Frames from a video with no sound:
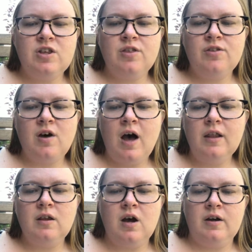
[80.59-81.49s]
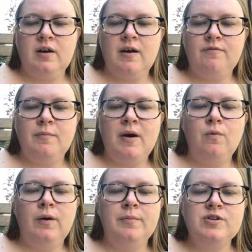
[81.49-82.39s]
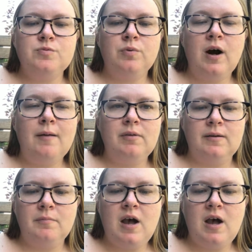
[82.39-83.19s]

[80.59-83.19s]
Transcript: thought long enough about Wilbur's problem,